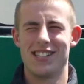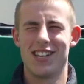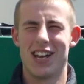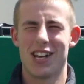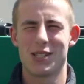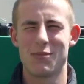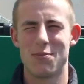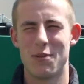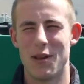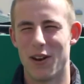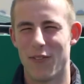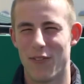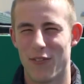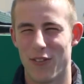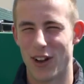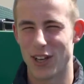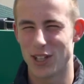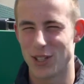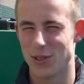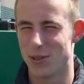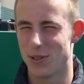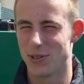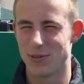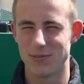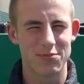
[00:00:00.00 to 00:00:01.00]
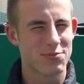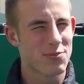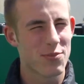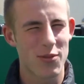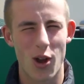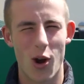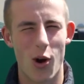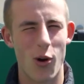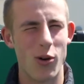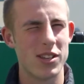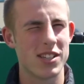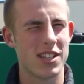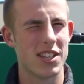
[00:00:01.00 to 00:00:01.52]
It sucks being a freshman.
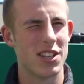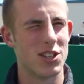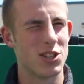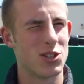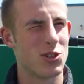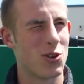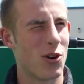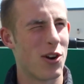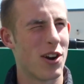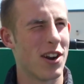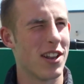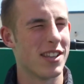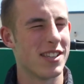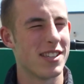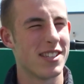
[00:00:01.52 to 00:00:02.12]
Always get the short end